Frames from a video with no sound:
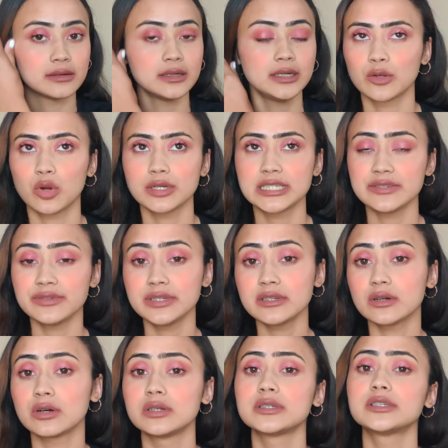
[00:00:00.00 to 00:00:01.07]
not even an
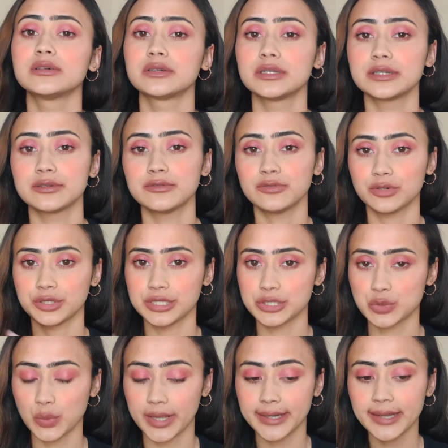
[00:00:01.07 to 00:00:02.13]
alternative for
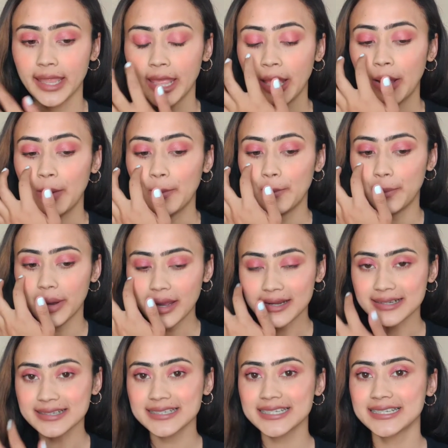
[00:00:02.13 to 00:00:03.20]
this one,
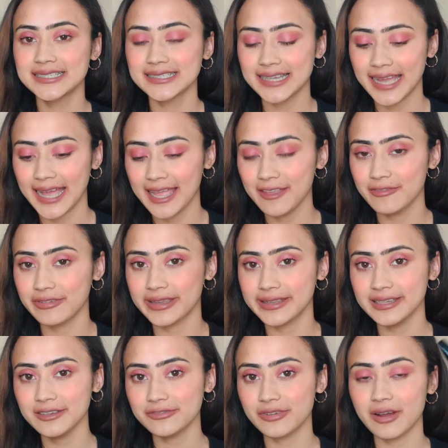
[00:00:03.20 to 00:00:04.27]
but I
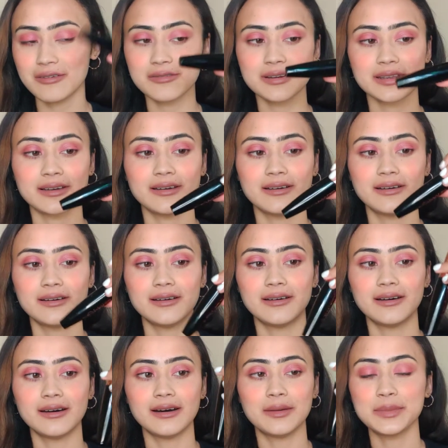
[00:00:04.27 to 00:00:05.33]
finally found
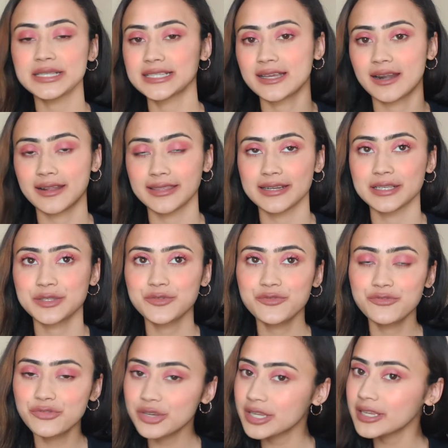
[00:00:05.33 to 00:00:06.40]
a mascara that is
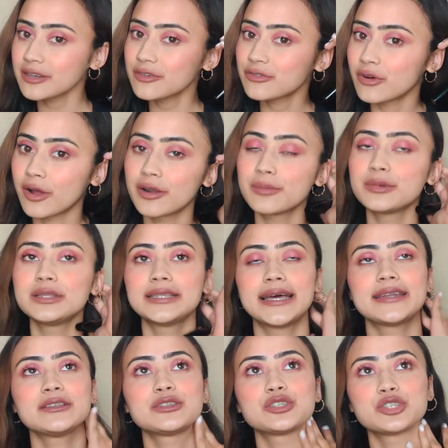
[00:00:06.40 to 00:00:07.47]
freaking affordable,
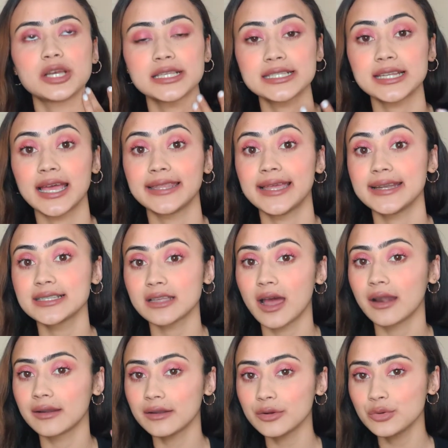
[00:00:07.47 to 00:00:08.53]
that is
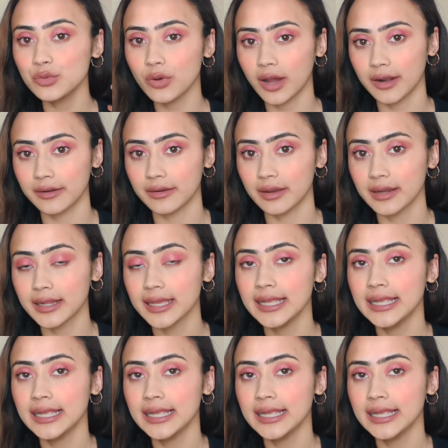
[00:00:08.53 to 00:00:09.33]
under 200